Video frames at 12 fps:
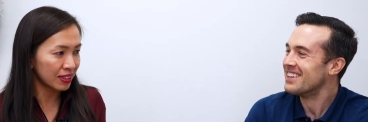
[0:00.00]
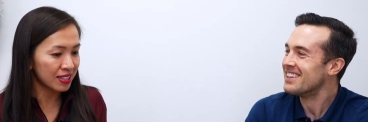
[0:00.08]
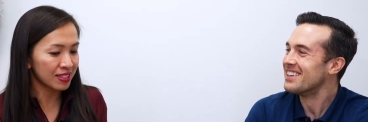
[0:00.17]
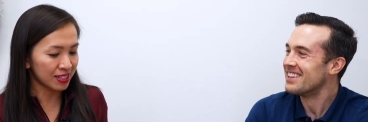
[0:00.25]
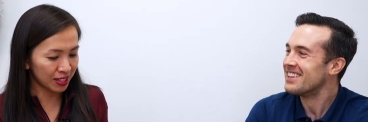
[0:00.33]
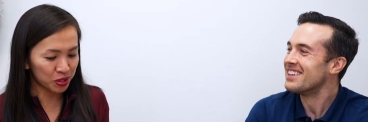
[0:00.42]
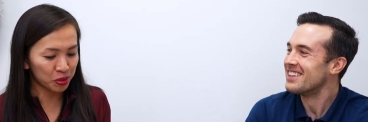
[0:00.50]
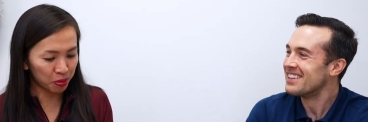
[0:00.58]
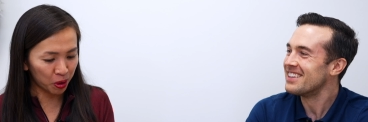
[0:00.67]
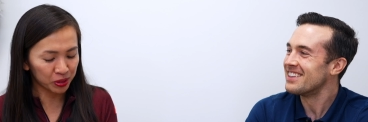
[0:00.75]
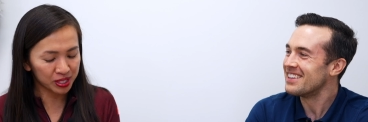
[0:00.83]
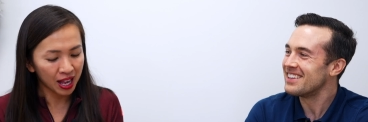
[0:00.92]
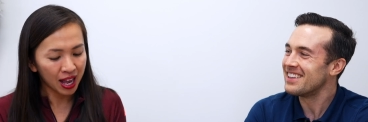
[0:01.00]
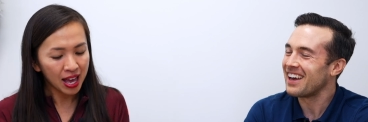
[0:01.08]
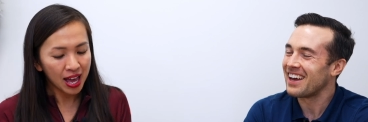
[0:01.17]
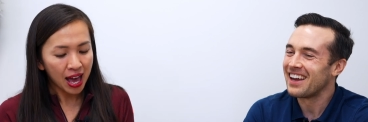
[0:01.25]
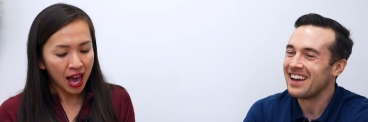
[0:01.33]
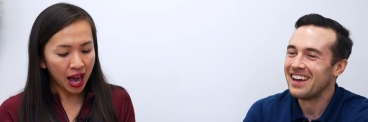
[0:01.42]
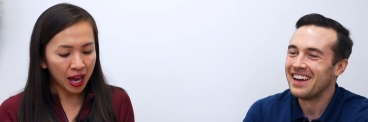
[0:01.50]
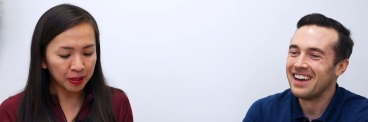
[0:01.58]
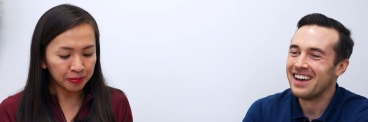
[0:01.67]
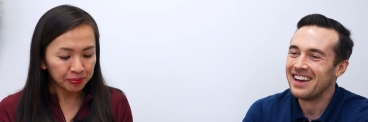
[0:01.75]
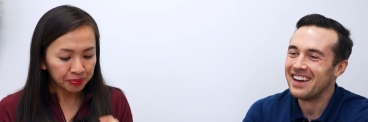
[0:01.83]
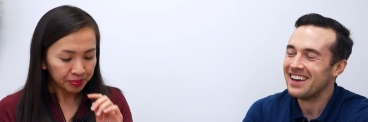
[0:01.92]
Speaker 1: listening to books. Yeah. Um,
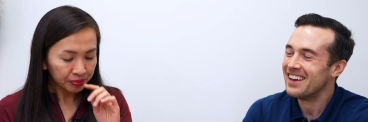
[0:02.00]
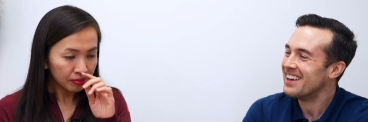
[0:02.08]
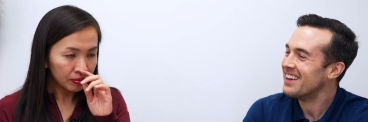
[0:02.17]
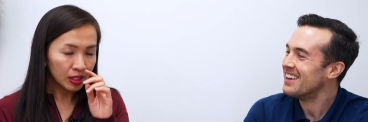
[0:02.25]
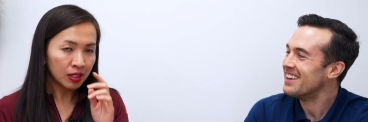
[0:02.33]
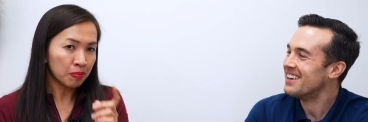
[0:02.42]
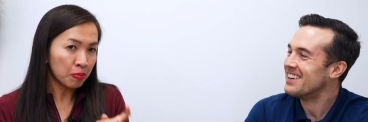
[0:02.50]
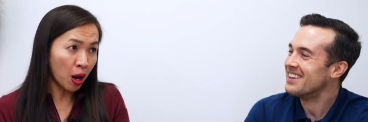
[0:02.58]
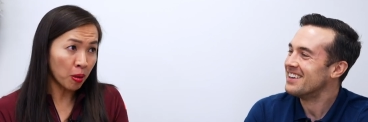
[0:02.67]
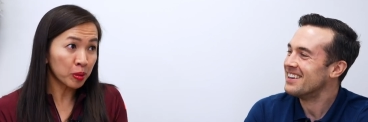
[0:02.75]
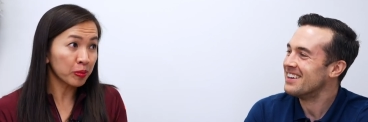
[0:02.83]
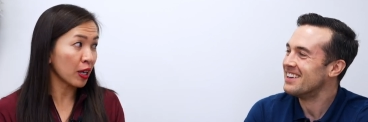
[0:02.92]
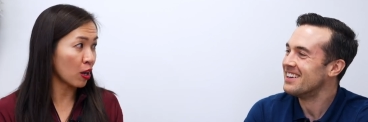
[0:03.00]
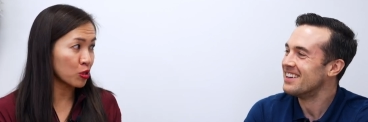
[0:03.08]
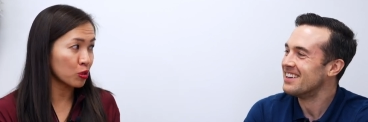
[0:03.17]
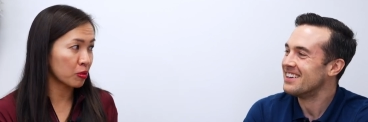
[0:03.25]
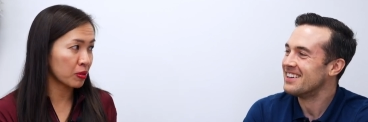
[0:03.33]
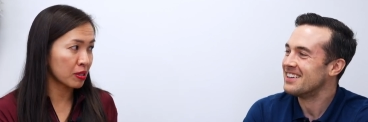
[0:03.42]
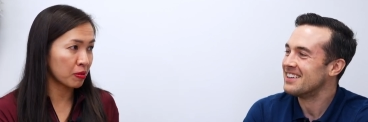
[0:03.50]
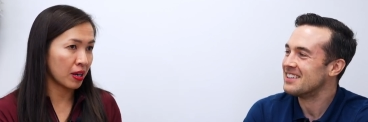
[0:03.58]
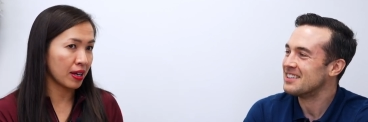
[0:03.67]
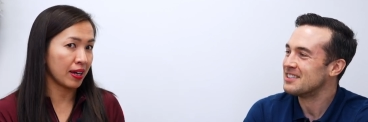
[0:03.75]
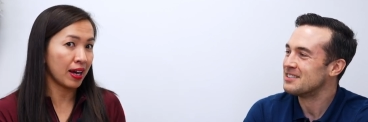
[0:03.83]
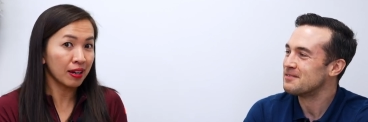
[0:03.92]
probably also the reason why I
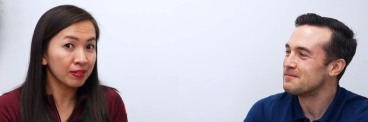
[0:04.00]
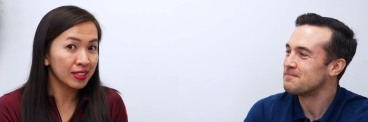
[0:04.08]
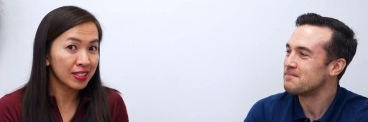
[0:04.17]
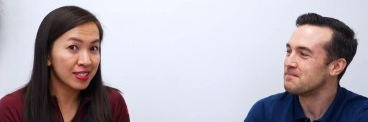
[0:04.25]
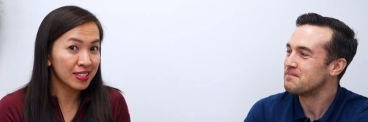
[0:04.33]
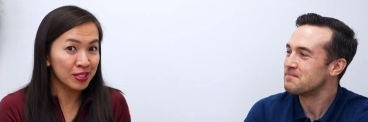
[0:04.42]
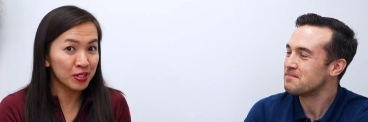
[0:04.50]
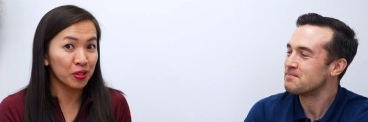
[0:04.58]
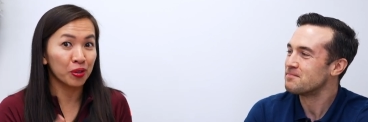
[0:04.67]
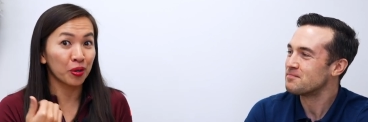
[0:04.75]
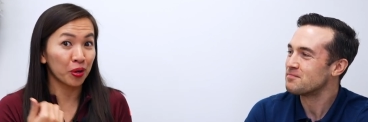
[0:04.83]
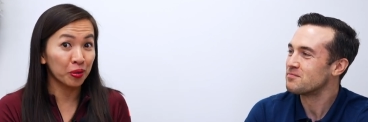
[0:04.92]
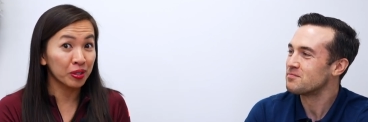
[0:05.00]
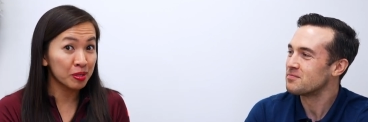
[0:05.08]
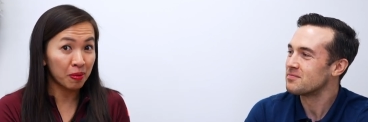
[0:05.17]
haven't listened to Erwin's